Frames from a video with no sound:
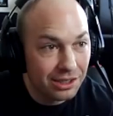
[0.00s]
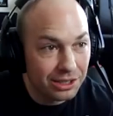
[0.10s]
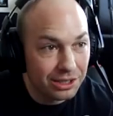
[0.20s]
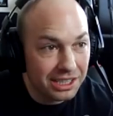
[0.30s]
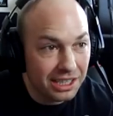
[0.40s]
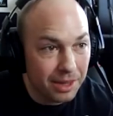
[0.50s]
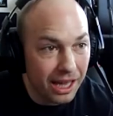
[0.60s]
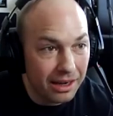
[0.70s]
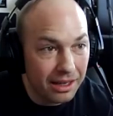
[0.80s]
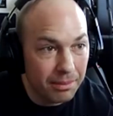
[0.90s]
just keep
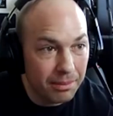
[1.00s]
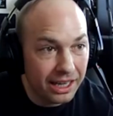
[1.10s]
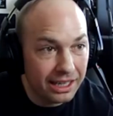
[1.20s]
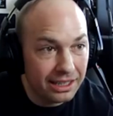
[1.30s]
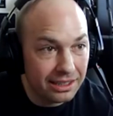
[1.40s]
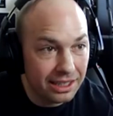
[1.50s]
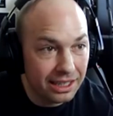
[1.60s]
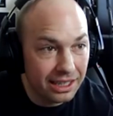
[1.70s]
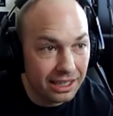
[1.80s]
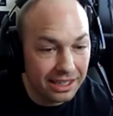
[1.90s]
that in mind,
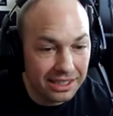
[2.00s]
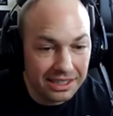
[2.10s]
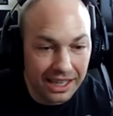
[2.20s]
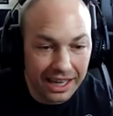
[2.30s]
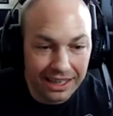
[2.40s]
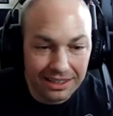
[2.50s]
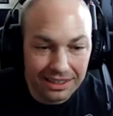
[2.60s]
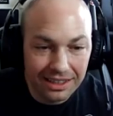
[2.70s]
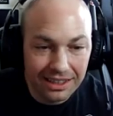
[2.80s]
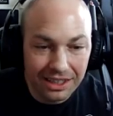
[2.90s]
is that
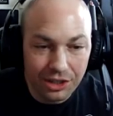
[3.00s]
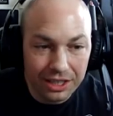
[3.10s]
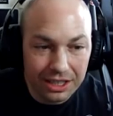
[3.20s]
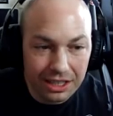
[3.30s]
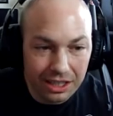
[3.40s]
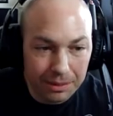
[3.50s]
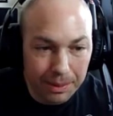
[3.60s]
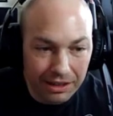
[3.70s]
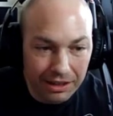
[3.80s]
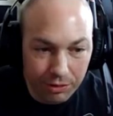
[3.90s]
you need to click
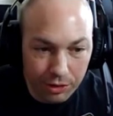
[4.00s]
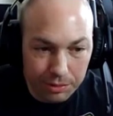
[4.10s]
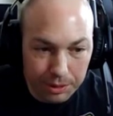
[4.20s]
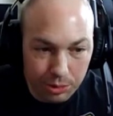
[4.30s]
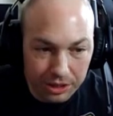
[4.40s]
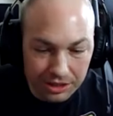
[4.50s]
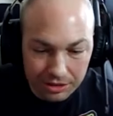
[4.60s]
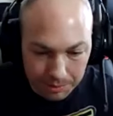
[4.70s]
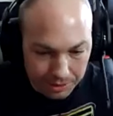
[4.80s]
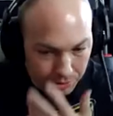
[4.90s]
back and forth between
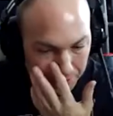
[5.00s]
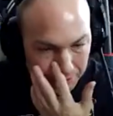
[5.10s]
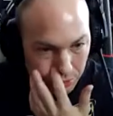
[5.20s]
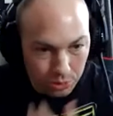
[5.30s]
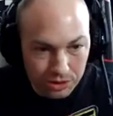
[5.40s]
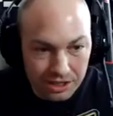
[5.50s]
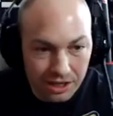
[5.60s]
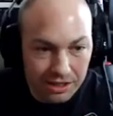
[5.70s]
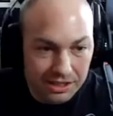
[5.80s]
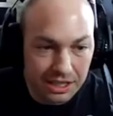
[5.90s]
tools
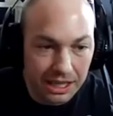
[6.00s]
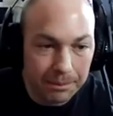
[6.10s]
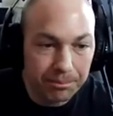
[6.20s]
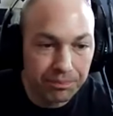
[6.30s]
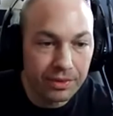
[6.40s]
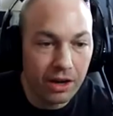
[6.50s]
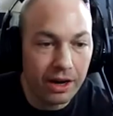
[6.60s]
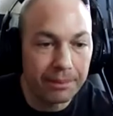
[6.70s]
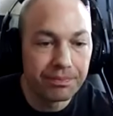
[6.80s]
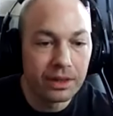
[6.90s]
constantly. All
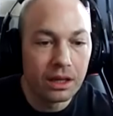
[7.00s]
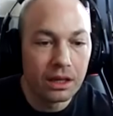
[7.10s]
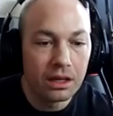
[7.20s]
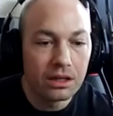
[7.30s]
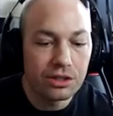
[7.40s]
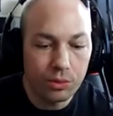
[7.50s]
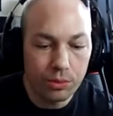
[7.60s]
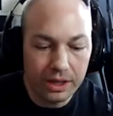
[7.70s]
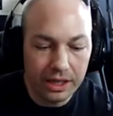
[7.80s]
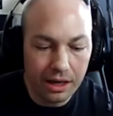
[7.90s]
right, so
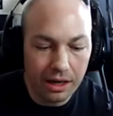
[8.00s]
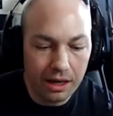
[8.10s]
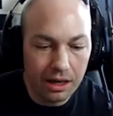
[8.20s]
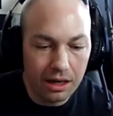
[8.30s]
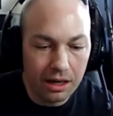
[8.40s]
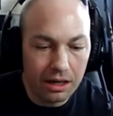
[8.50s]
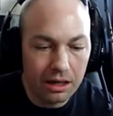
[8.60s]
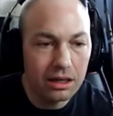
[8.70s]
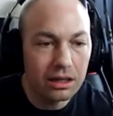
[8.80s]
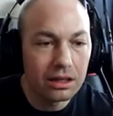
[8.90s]
we
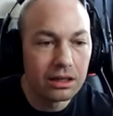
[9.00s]
are